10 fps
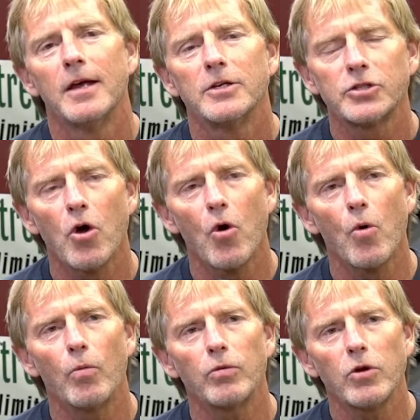
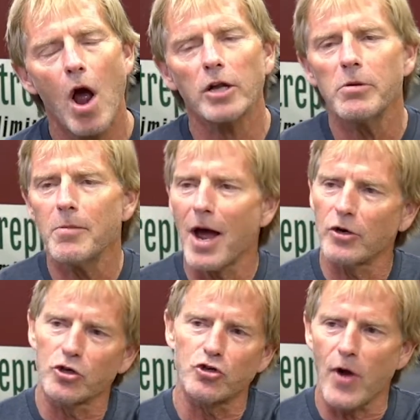So talk to me about
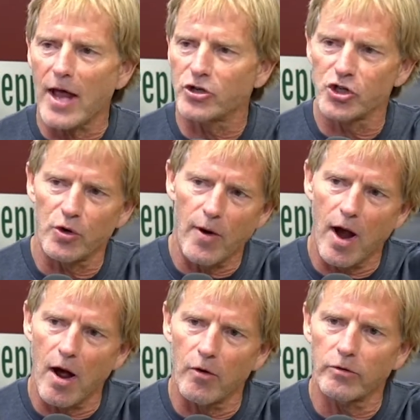your strategy
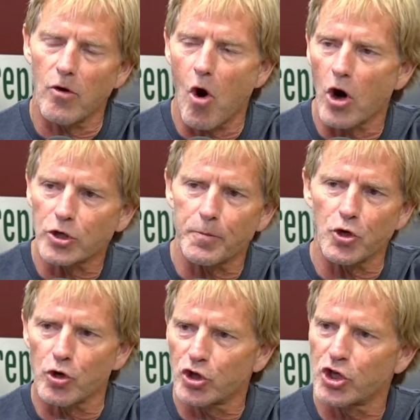around
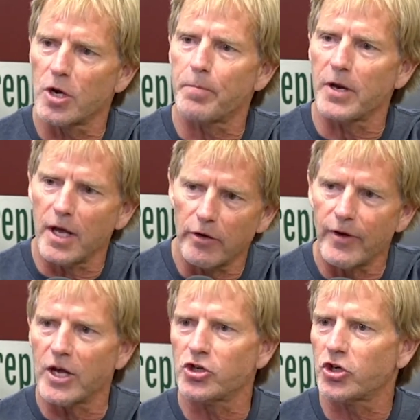entrepreneurship and
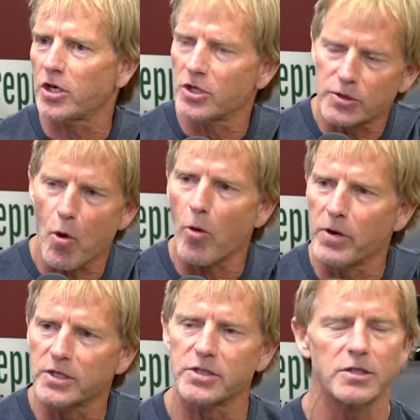innovation and small
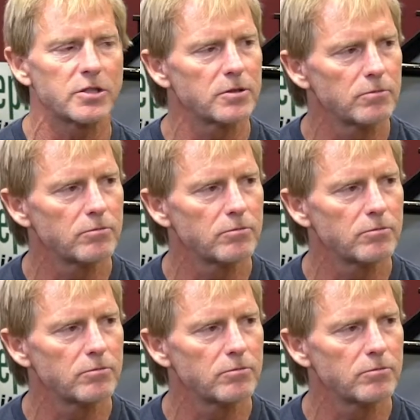business.